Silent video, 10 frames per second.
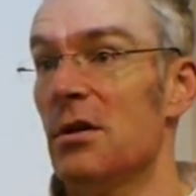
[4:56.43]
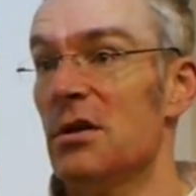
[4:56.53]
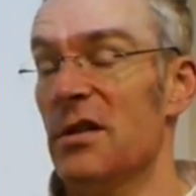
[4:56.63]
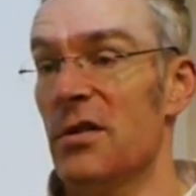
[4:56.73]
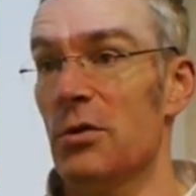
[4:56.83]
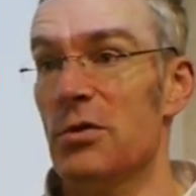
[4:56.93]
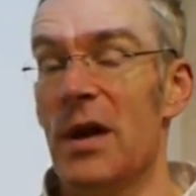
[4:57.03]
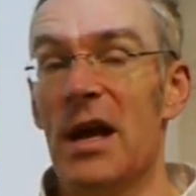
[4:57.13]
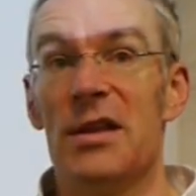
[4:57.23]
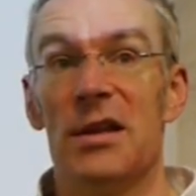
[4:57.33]
So if you want
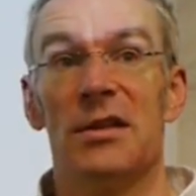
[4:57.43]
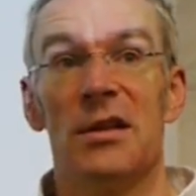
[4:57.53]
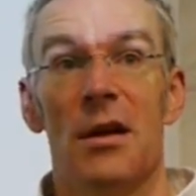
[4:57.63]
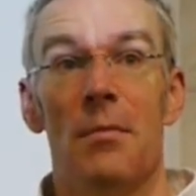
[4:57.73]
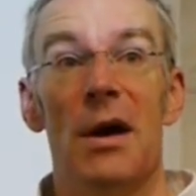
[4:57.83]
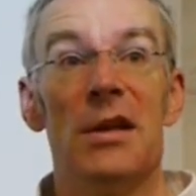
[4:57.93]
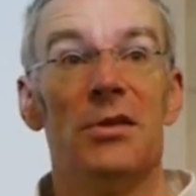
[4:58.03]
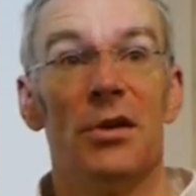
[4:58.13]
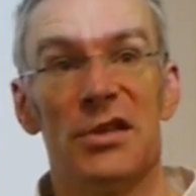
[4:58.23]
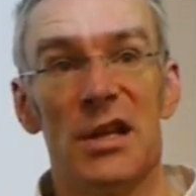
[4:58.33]
to edit
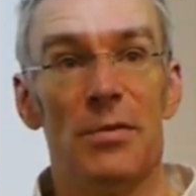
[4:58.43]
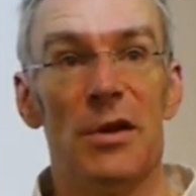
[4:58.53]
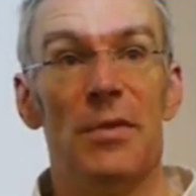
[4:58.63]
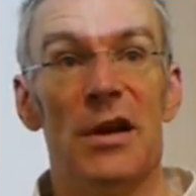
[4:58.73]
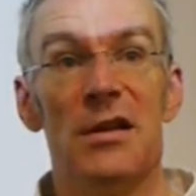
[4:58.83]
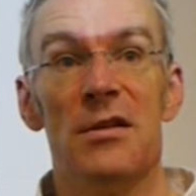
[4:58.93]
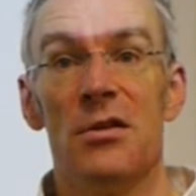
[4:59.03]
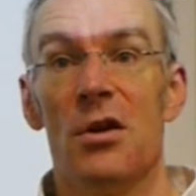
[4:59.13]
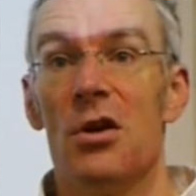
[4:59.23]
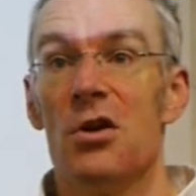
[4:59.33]
main.cpp,
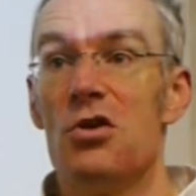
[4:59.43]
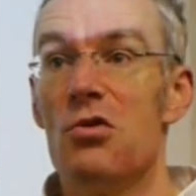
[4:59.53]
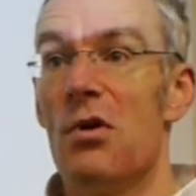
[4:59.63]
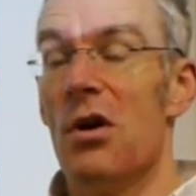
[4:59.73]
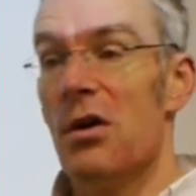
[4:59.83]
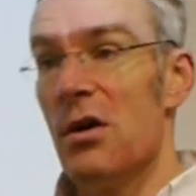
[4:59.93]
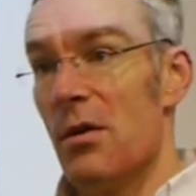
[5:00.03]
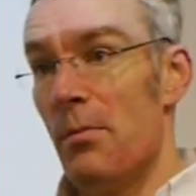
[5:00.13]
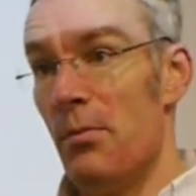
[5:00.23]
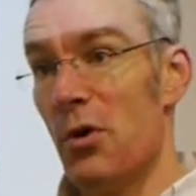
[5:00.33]
you
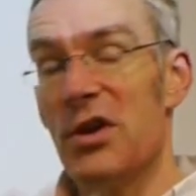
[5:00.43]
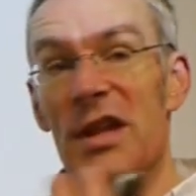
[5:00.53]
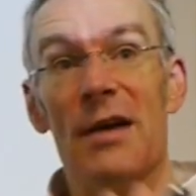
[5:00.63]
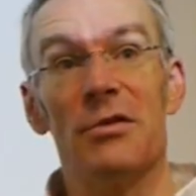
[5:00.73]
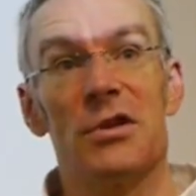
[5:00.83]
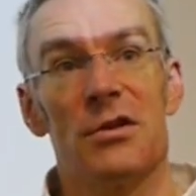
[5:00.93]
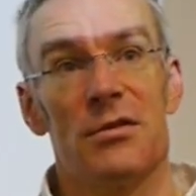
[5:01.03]
book it out,